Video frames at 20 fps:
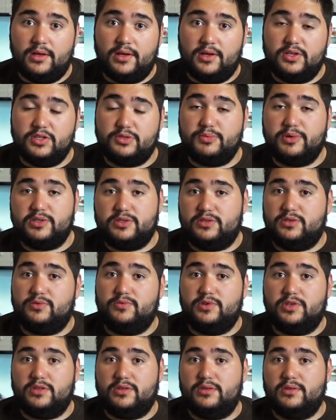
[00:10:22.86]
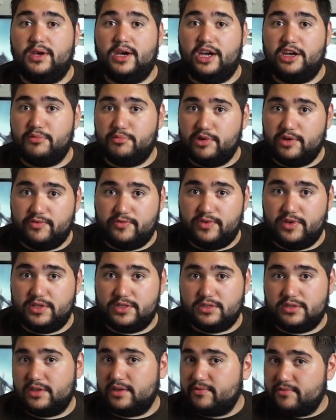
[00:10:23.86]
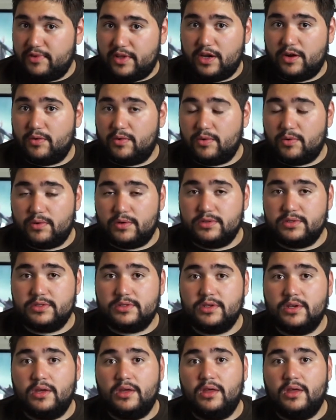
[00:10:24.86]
Especially with hybrid fish like flowerhorns.